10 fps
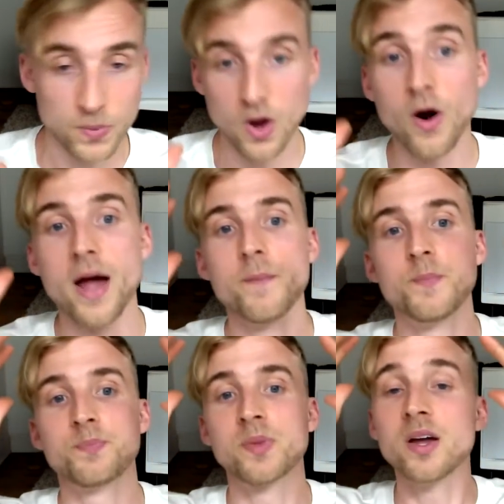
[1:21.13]
All right,
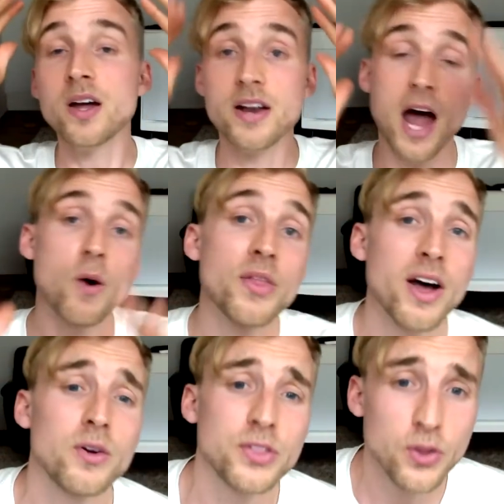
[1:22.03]
now
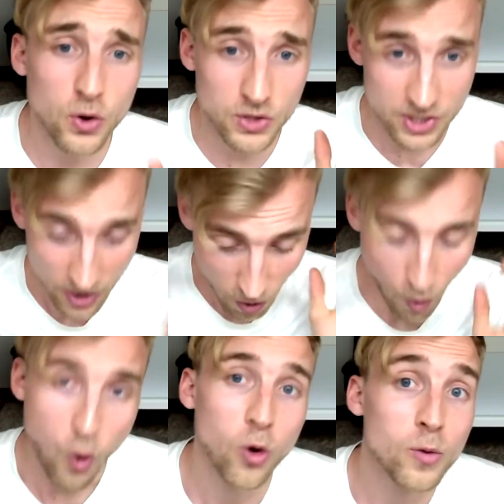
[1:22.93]
without those
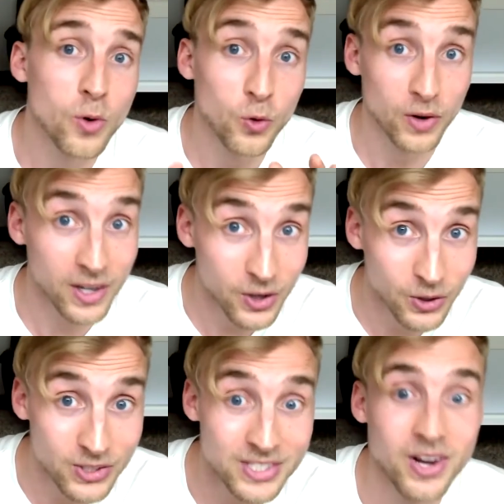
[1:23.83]
horrible
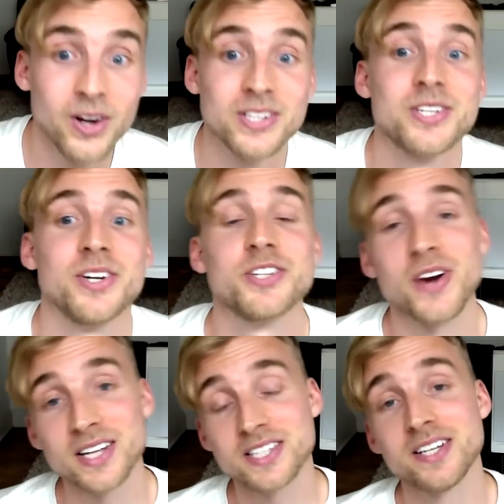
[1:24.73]
wrinkles caused during
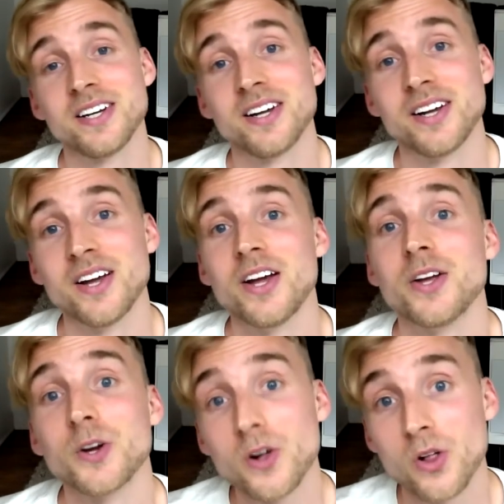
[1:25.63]
transit,
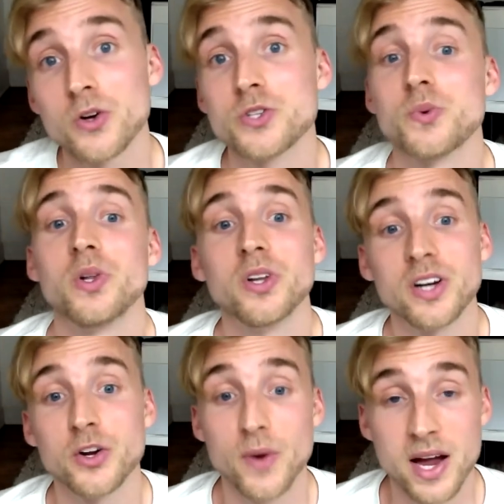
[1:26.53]
your clothes will look
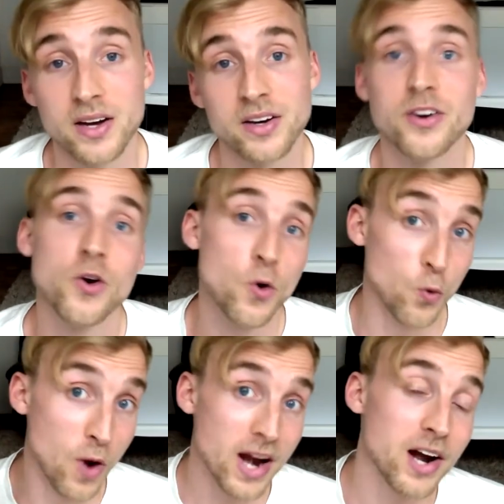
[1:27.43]
great
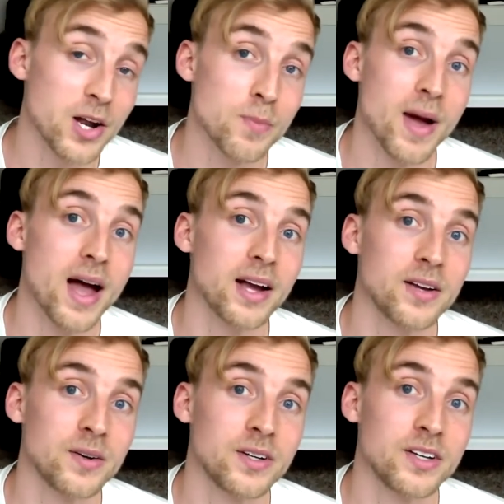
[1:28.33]
right out of your bag.
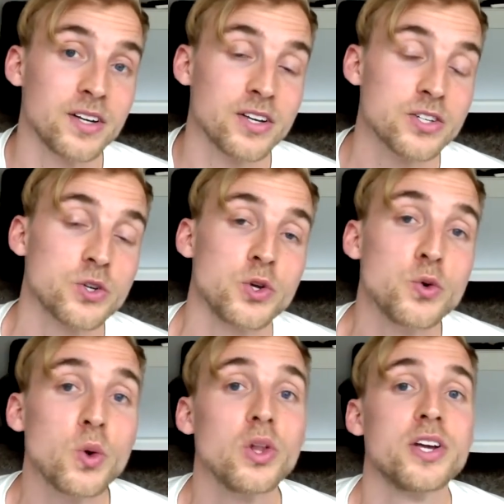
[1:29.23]
So you
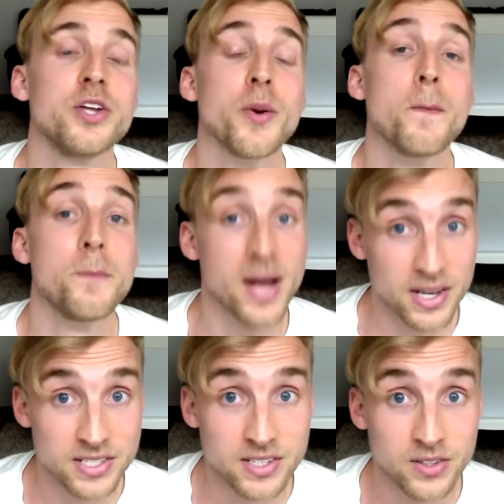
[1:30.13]
will look your
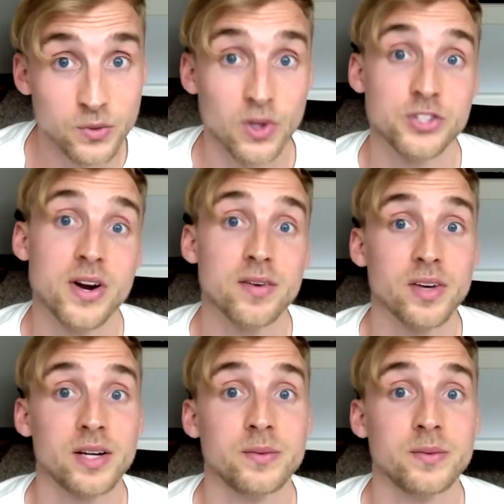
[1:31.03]
best while traveling.